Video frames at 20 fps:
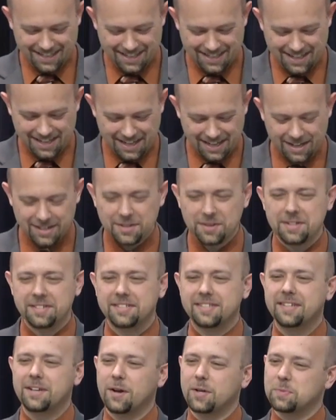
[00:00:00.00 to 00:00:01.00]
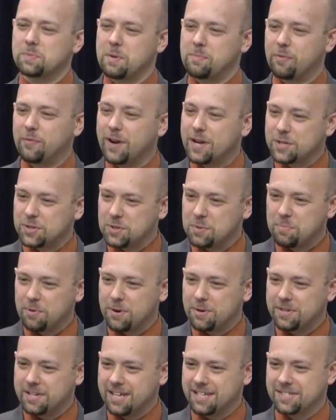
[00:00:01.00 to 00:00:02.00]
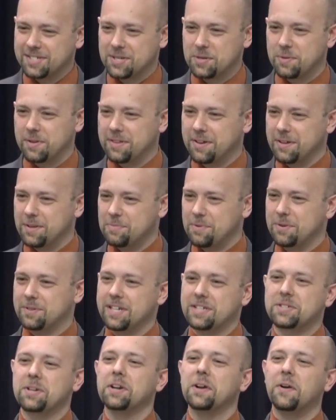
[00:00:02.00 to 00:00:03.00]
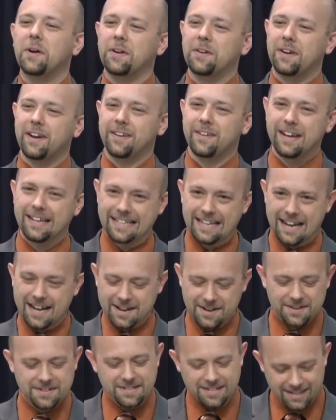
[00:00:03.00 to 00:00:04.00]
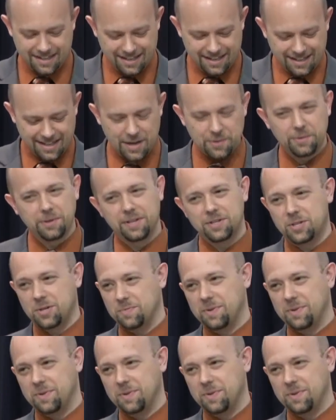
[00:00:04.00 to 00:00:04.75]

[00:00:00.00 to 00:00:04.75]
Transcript: Yeah, he calls me a professional protester with all the protests that are going on right now. That really should be